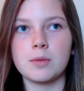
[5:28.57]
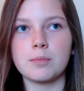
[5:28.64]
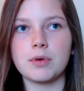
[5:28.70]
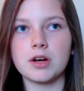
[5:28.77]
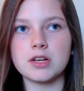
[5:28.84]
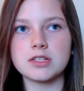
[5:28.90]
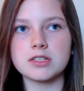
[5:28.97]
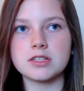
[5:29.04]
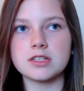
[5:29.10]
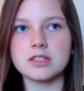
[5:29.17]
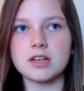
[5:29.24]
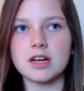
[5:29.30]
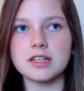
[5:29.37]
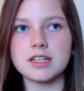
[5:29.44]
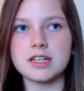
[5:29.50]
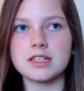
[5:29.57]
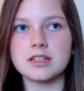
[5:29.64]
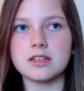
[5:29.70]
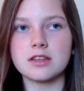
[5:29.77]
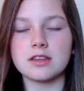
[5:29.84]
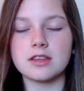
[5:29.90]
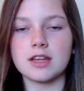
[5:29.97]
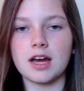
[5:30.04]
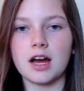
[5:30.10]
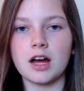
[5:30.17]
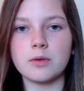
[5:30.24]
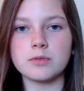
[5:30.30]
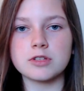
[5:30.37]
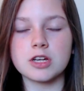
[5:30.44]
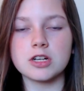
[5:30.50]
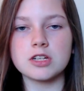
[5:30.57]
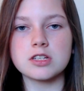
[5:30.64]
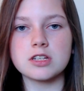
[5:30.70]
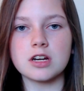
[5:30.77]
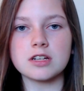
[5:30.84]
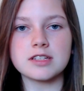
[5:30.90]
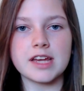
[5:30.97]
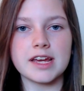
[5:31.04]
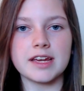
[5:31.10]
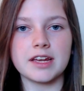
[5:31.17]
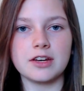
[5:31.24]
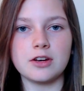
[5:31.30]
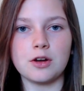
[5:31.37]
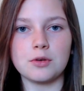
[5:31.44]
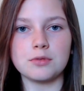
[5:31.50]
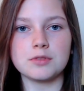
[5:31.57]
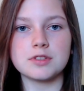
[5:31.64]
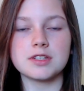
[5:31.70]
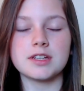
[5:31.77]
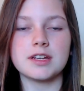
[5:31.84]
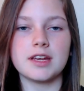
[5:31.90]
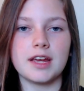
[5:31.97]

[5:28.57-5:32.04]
But I decided that I was going to start taking notes